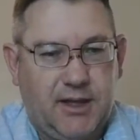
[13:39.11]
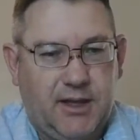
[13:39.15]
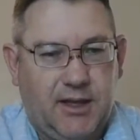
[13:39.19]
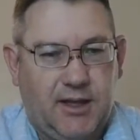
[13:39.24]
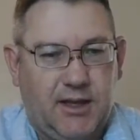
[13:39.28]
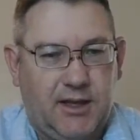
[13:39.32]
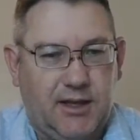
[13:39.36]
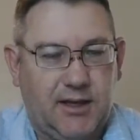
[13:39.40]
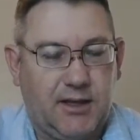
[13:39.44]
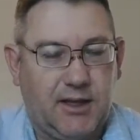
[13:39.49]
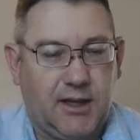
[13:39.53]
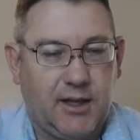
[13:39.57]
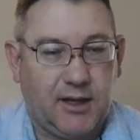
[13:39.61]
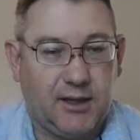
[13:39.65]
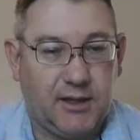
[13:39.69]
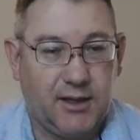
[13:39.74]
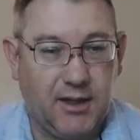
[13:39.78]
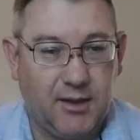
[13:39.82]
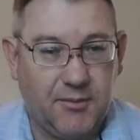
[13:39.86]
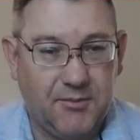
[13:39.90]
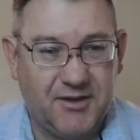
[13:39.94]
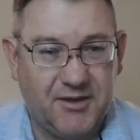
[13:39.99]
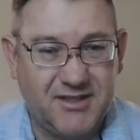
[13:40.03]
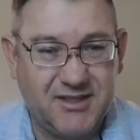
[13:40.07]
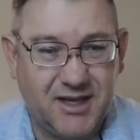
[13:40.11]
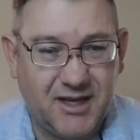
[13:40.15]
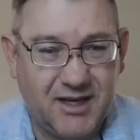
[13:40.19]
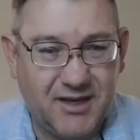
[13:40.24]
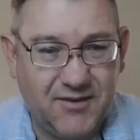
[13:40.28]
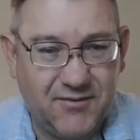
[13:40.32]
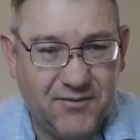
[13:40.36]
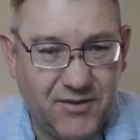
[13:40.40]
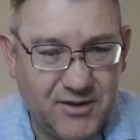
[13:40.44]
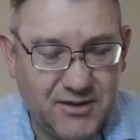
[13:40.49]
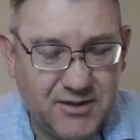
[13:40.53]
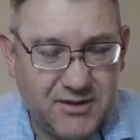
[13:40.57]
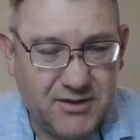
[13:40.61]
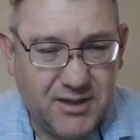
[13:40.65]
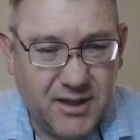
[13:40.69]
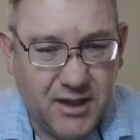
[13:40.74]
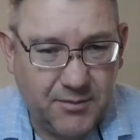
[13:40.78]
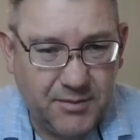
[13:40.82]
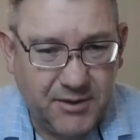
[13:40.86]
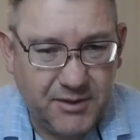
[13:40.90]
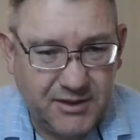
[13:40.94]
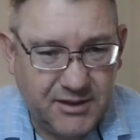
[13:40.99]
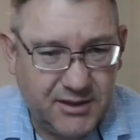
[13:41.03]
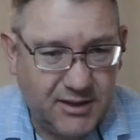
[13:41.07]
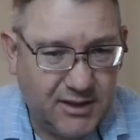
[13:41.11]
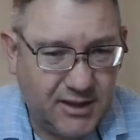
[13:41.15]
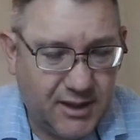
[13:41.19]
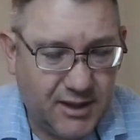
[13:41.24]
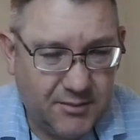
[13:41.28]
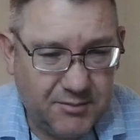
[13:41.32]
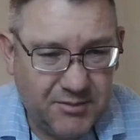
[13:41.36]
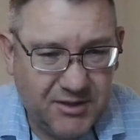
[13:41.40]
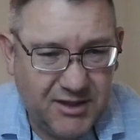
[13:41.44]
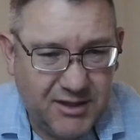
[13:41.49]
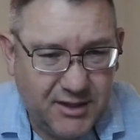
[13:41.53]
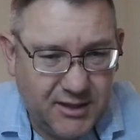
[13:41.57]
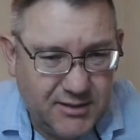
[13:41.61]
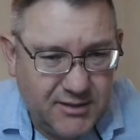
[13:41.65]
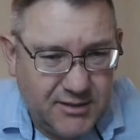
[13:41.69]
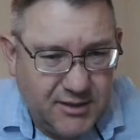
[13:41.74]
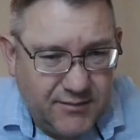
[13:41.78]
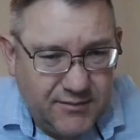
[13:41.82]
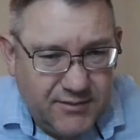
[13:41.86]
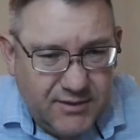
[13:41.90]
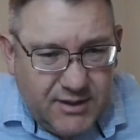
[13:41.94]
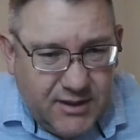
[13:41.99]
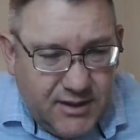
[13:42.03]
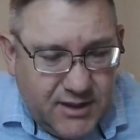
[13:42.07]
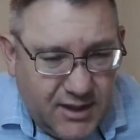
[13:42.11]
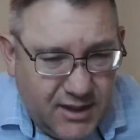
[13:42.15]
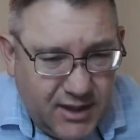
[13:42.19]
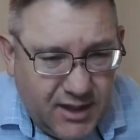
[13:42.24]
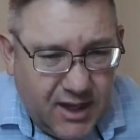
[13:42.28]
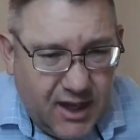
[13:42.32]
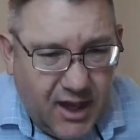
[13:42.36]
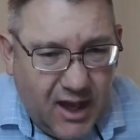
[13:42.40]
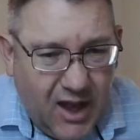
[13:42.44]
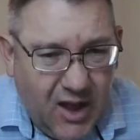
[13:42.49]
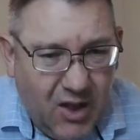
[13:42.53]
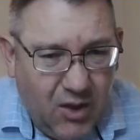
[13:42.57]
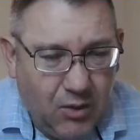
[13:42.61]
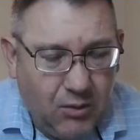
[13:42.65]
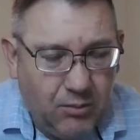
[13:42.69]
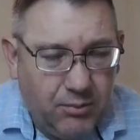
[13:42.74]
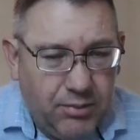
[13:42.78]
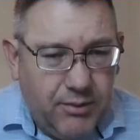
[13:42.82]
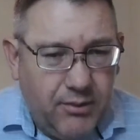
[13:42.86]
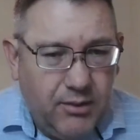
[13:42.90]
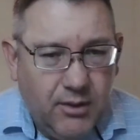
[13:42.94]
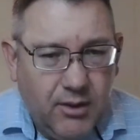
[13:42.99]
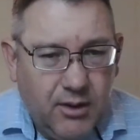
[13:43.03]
And again, I'm excited for this topic today because I've seen it help